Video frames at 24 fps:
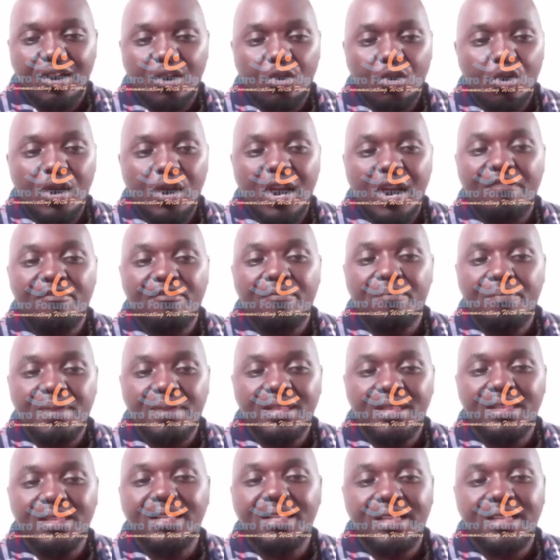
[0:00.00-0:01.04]
or have
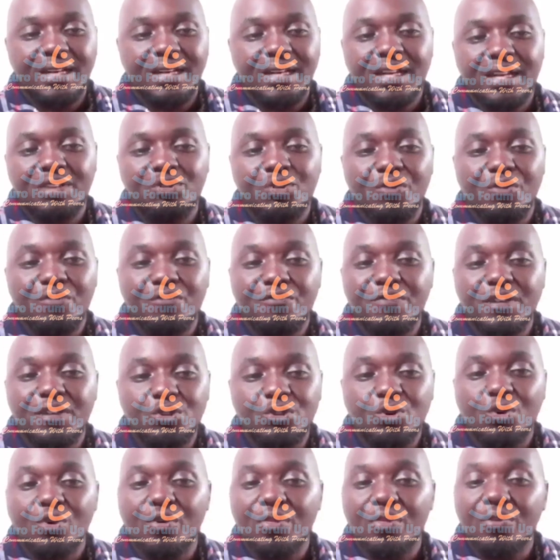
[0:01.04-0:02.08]
been the target of
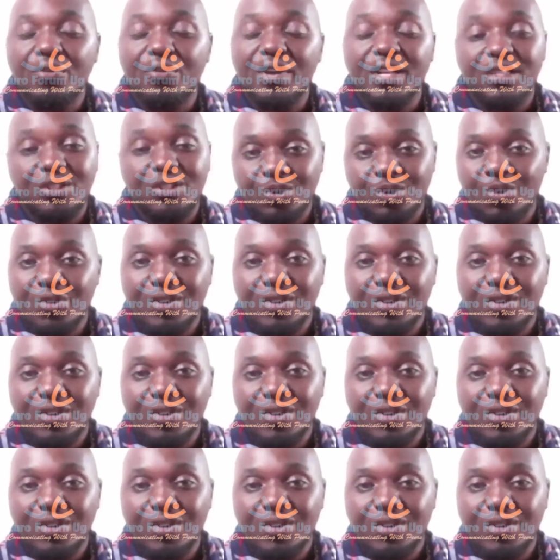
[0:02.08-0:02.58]
physical threats